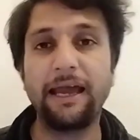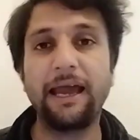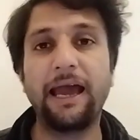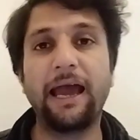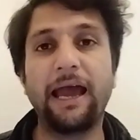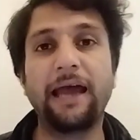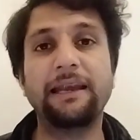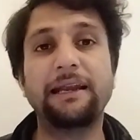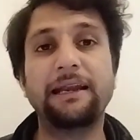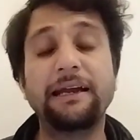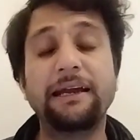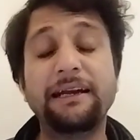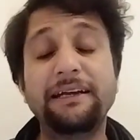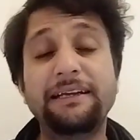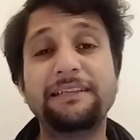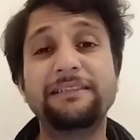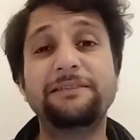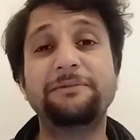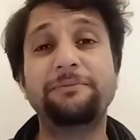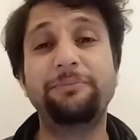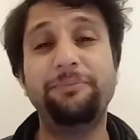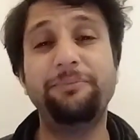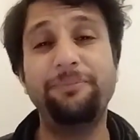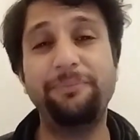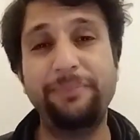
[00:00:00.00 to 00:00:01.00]
and it is
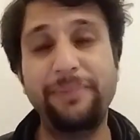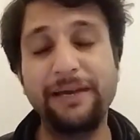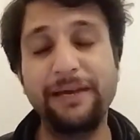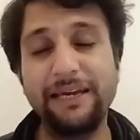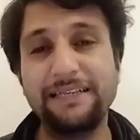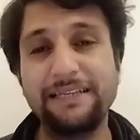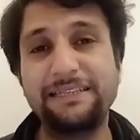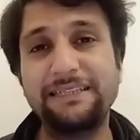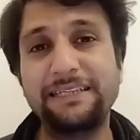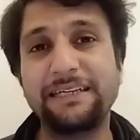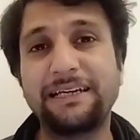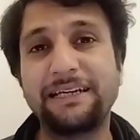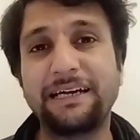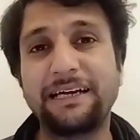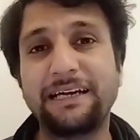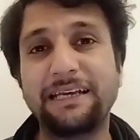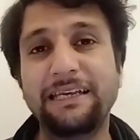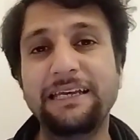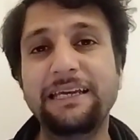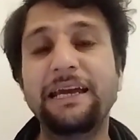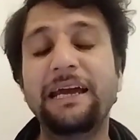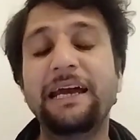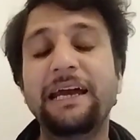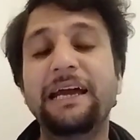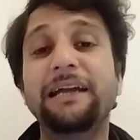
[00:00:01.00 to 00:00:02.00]

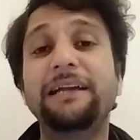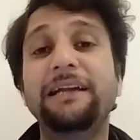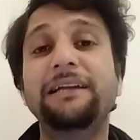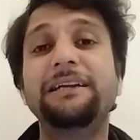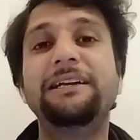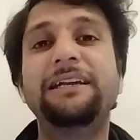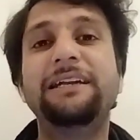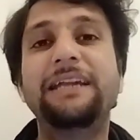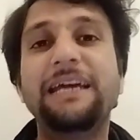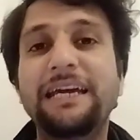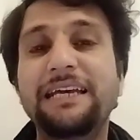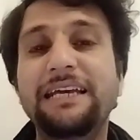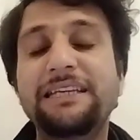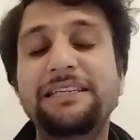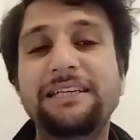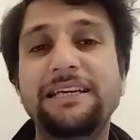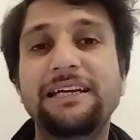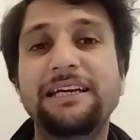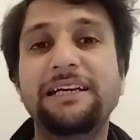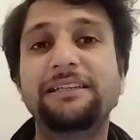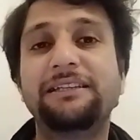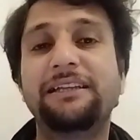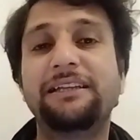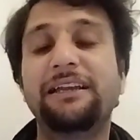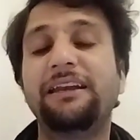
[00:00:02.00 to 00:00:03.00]
basically
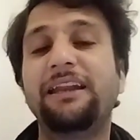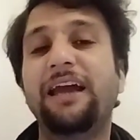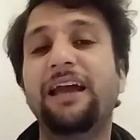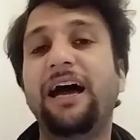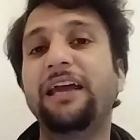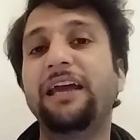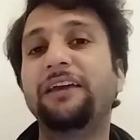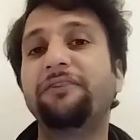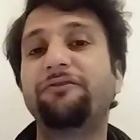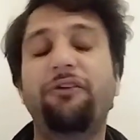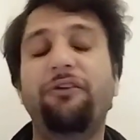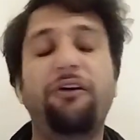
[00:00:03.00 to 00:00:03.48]
endangering the life